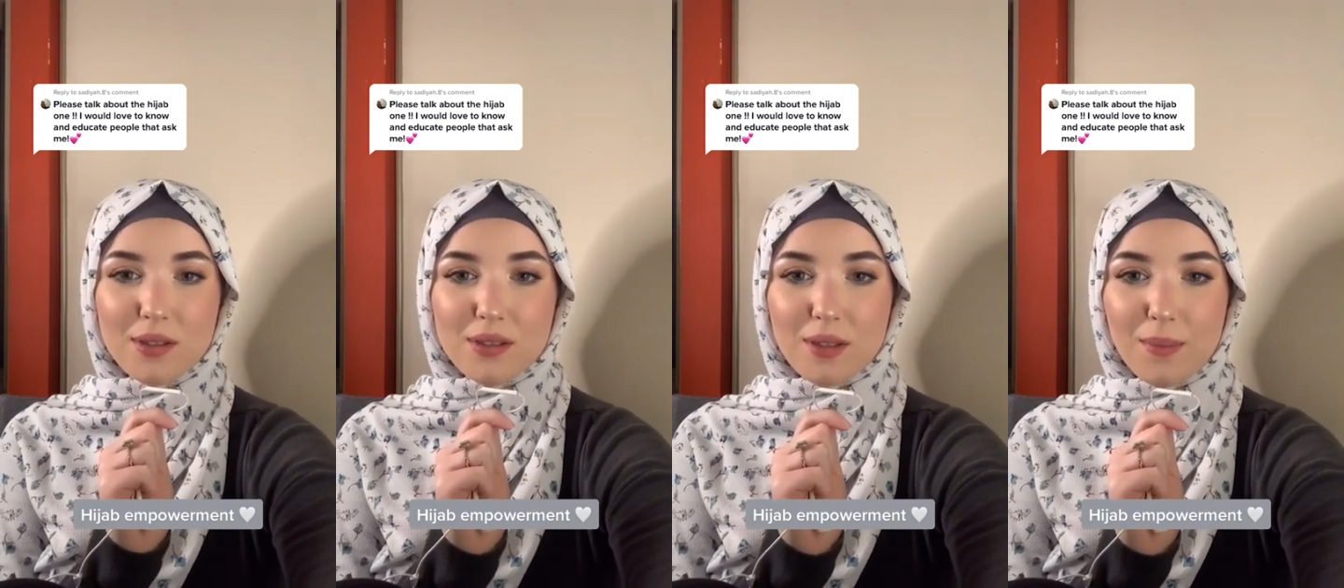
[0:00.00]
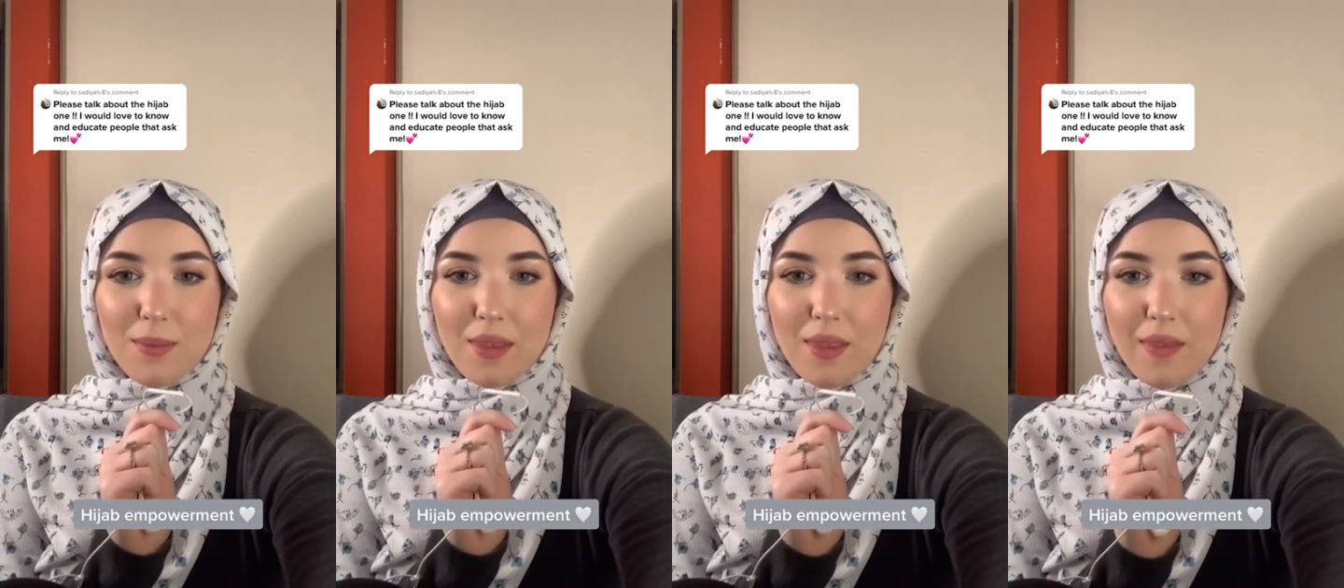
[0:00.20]

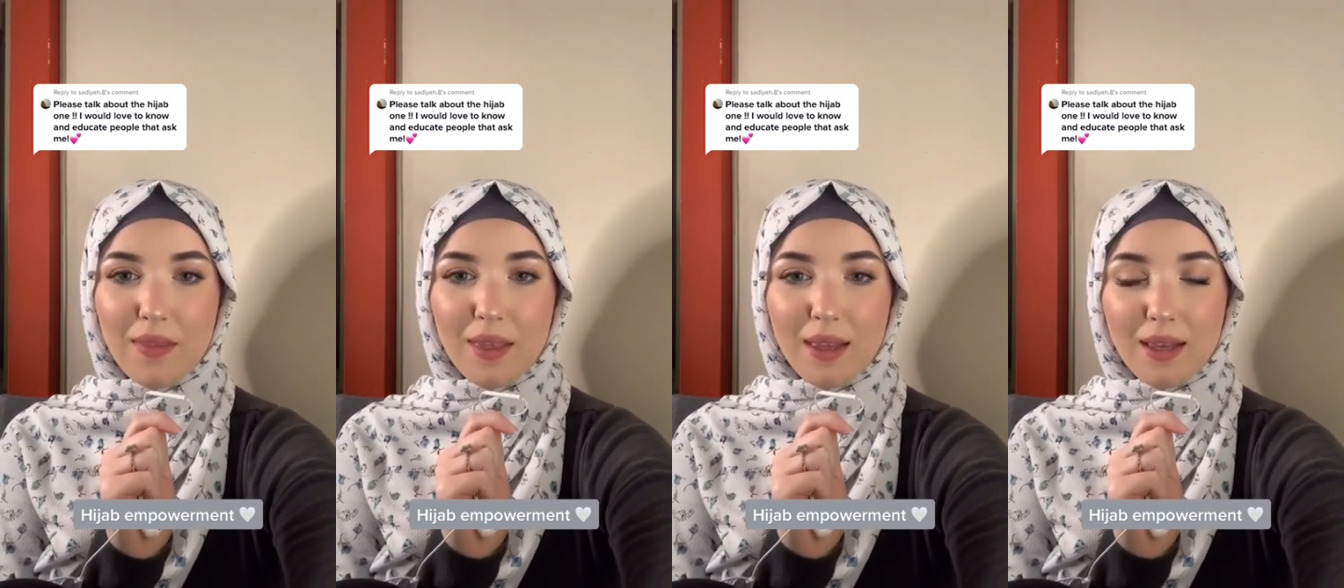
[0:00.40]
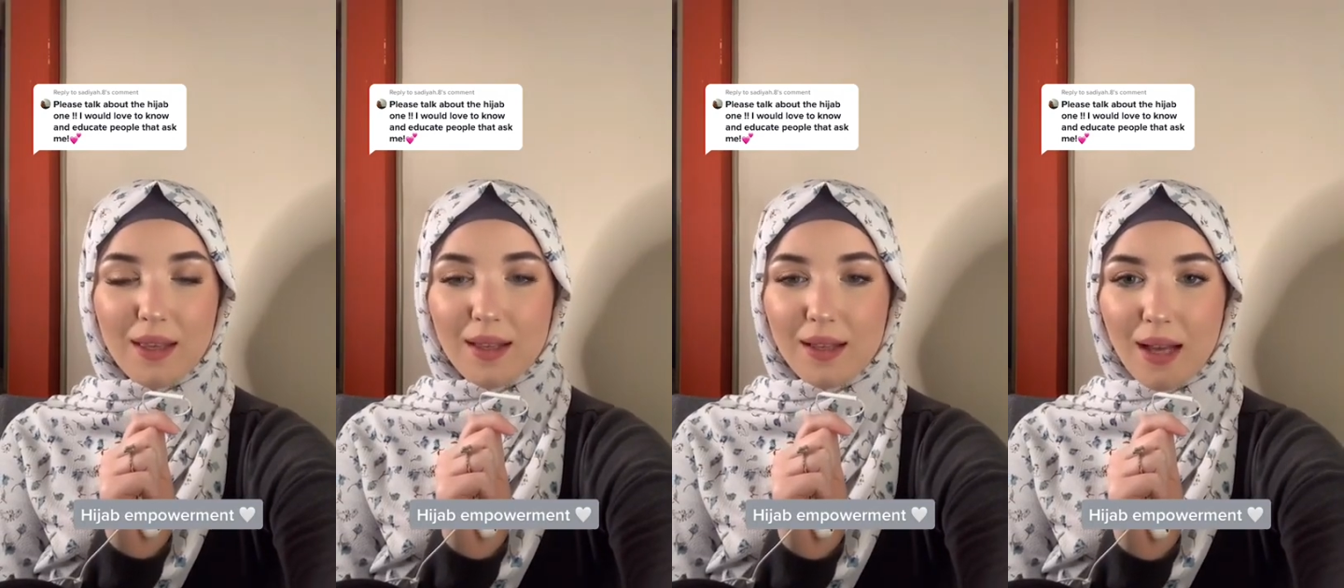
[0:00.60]
something that
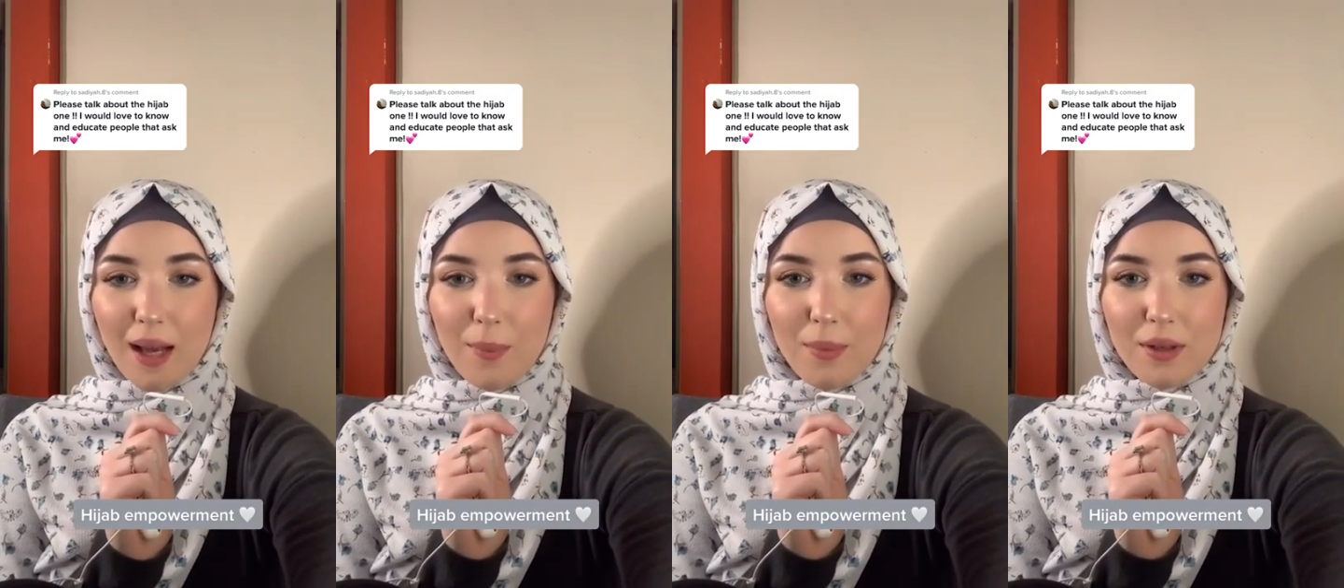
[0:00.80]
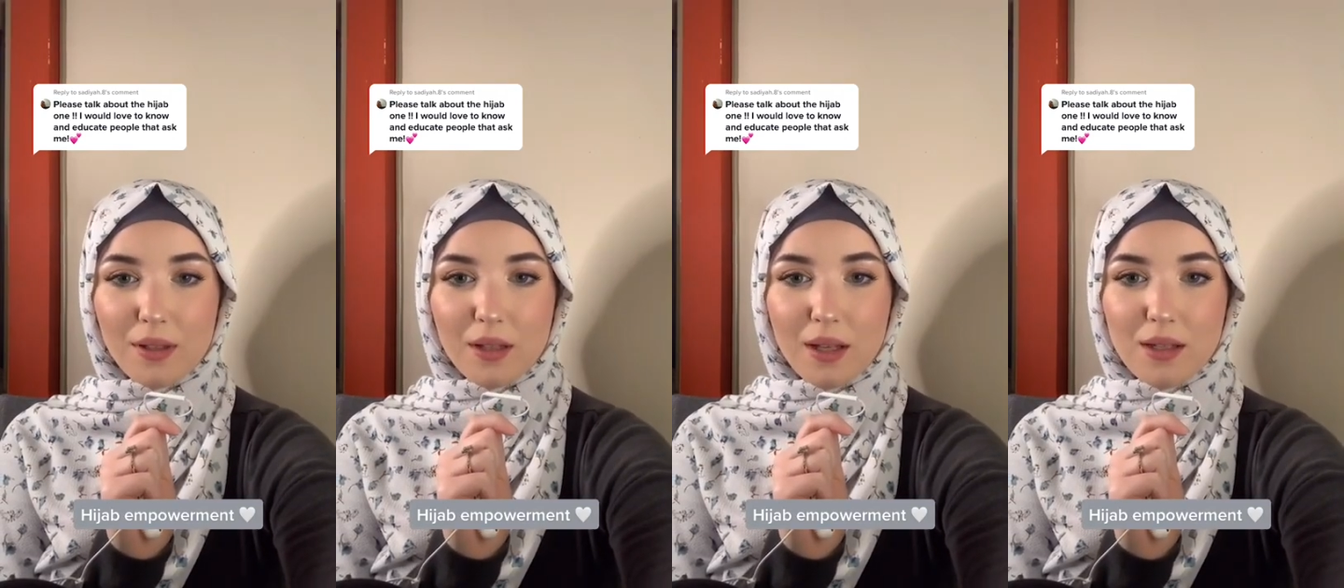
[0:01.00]
they can
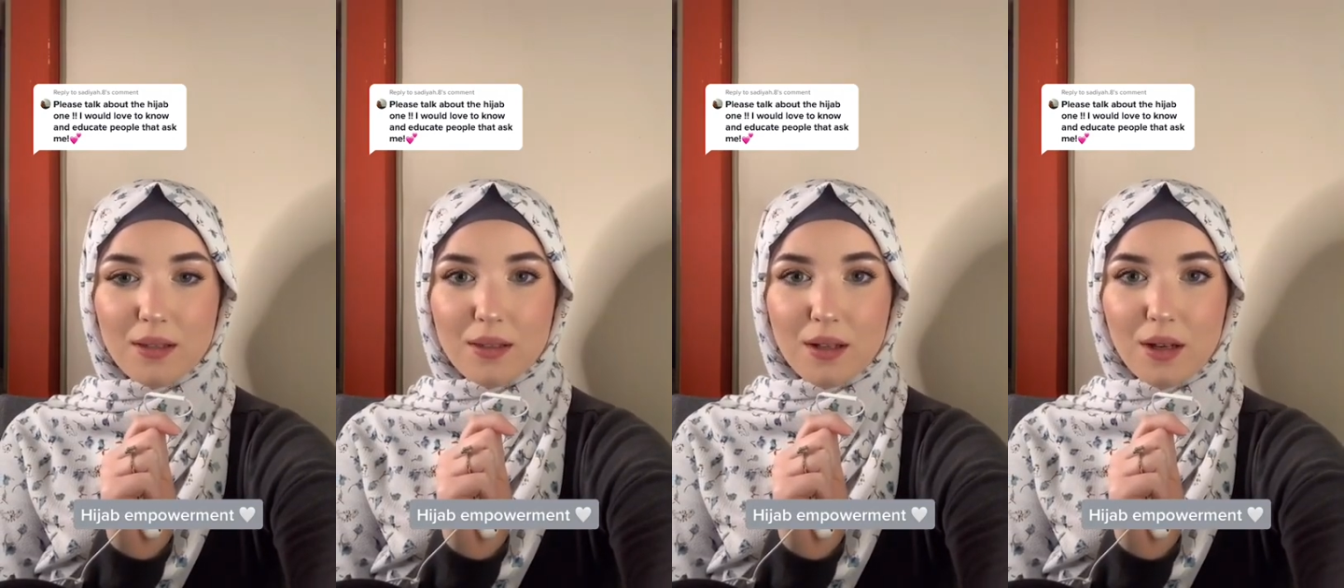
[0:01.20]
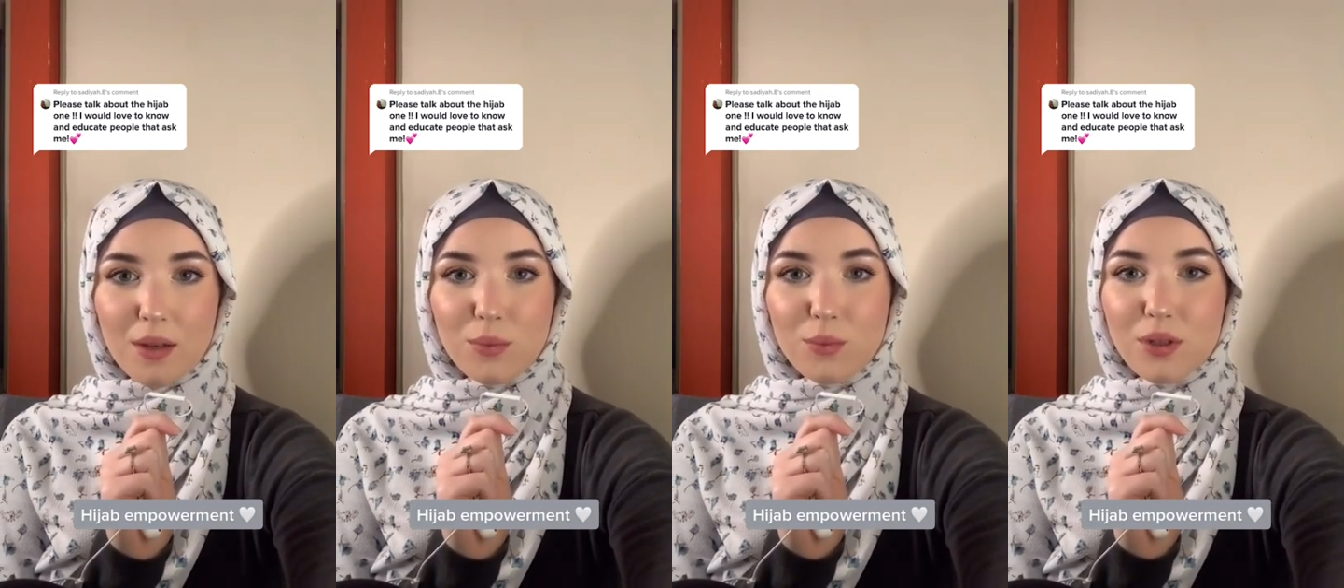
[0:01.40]
capitalize on,